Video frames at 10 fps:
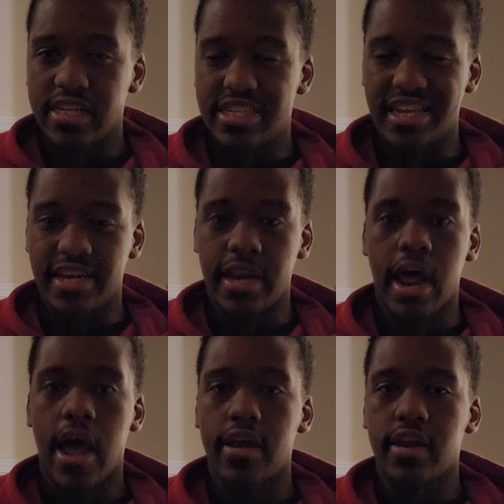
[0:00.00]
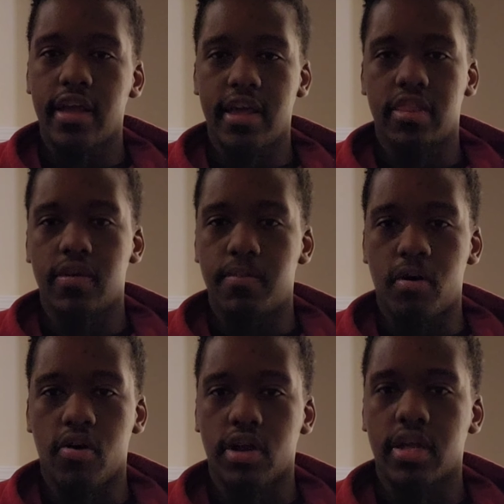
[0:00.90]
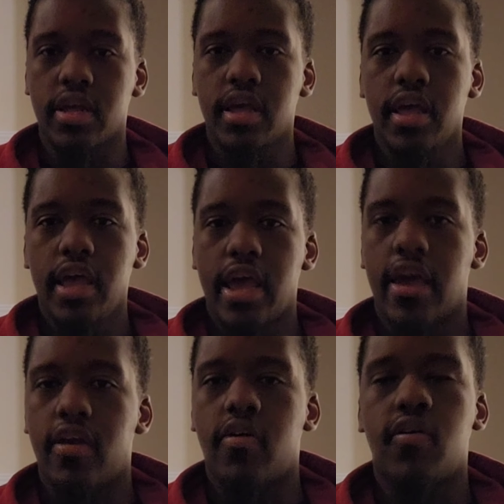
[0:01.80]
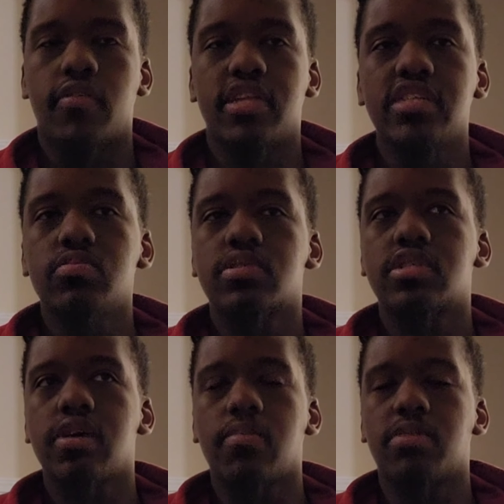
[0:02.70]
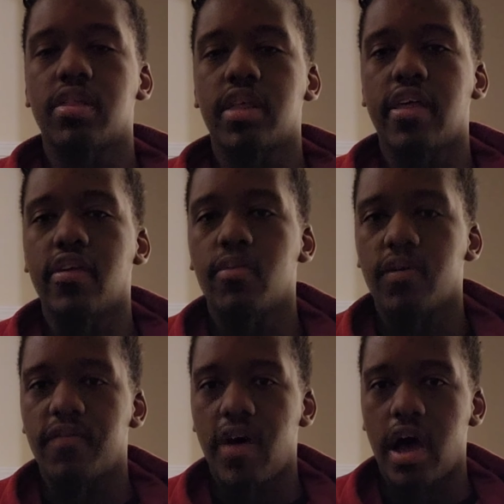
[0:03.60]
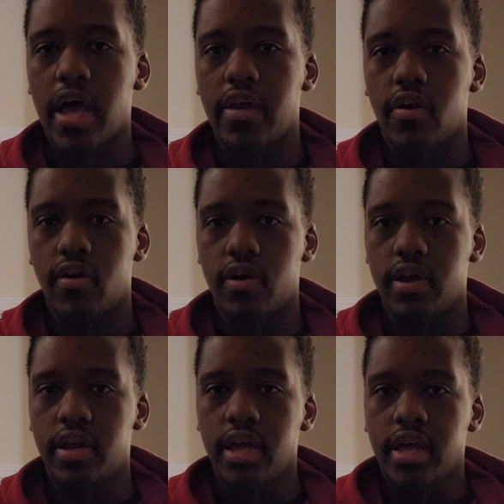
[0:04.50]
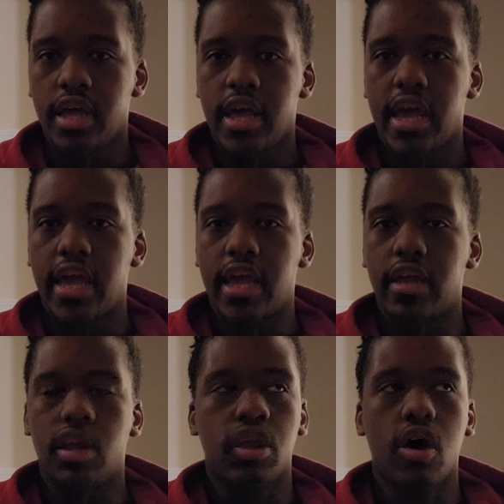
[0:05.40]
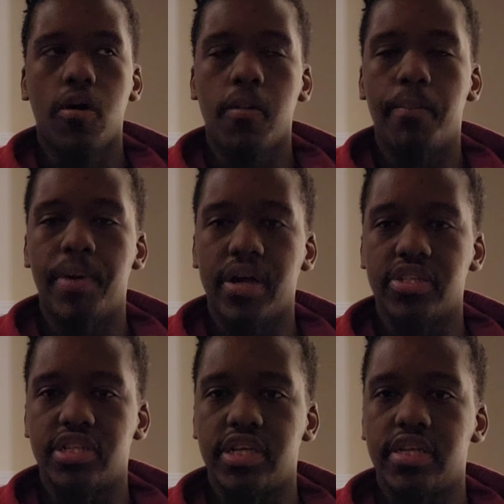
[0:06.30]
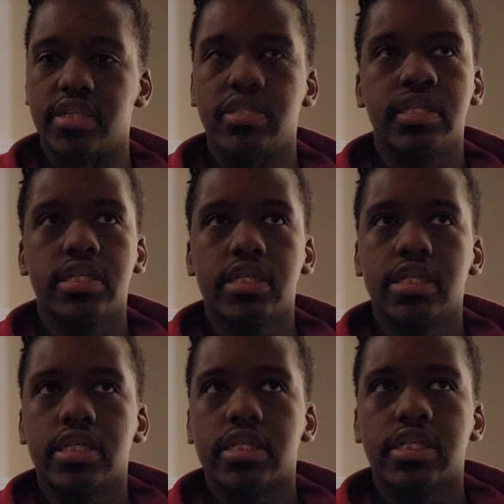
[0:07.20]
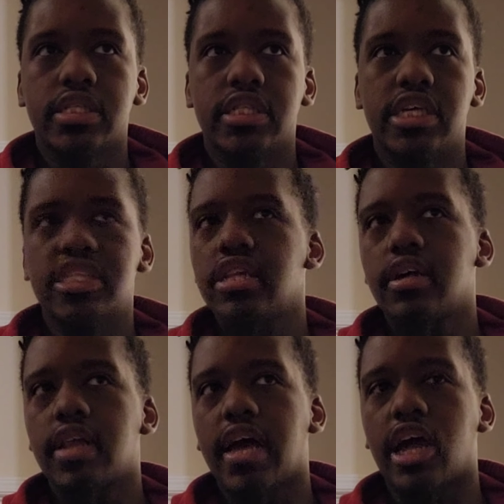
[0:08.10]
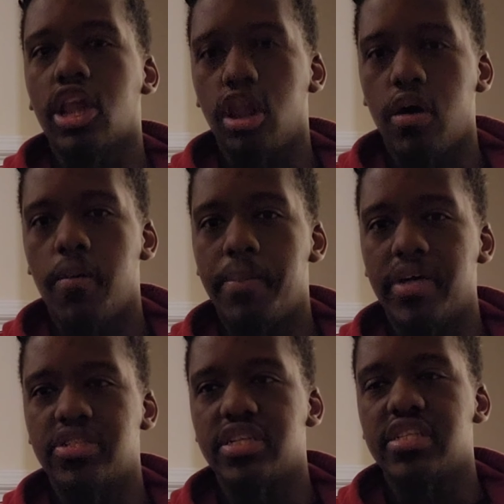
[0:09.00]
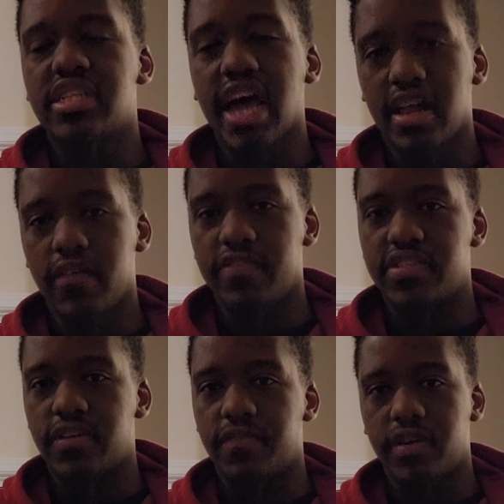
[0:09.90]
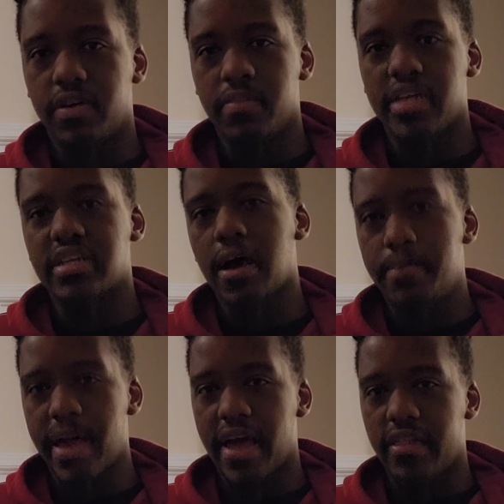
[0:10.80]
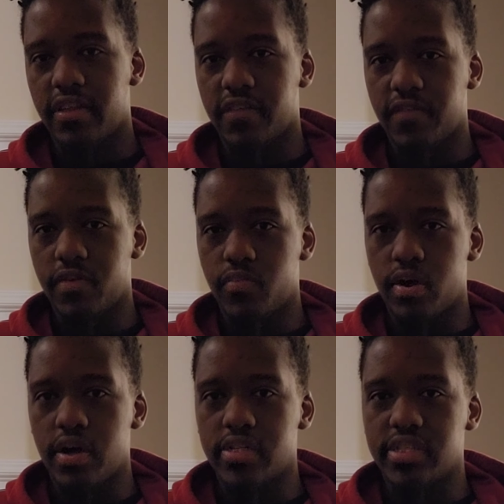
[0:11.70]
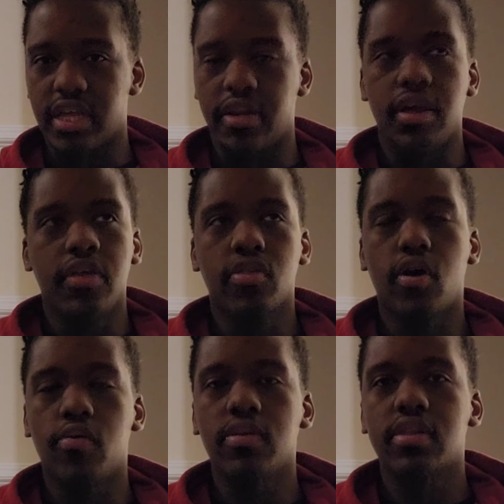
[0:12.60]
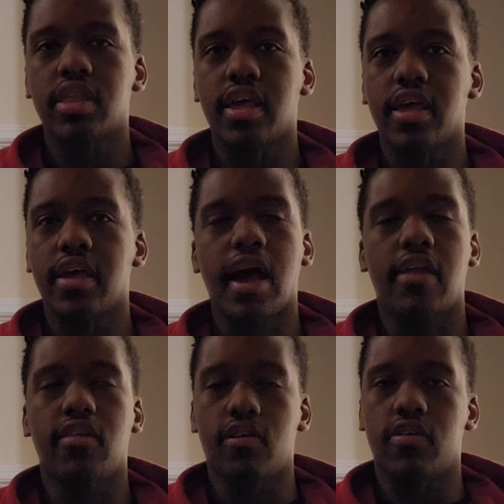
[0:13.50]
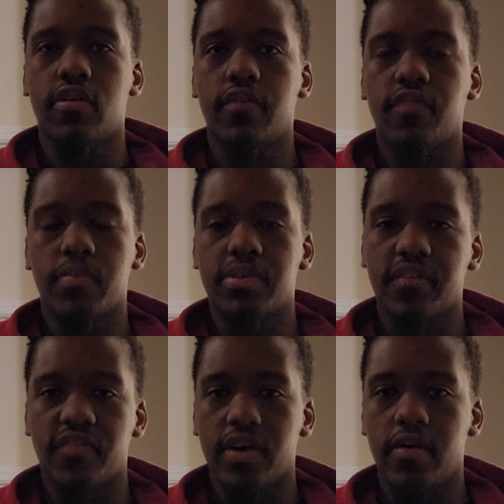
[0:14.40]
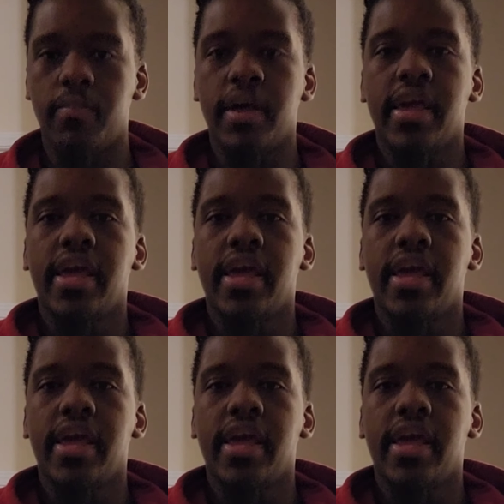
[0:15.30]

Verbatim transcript: did not hit the mark at all. This was something that you would find on a low budget this looked like a low budget television film. That's how bad this film was. And the only thing I learned from this film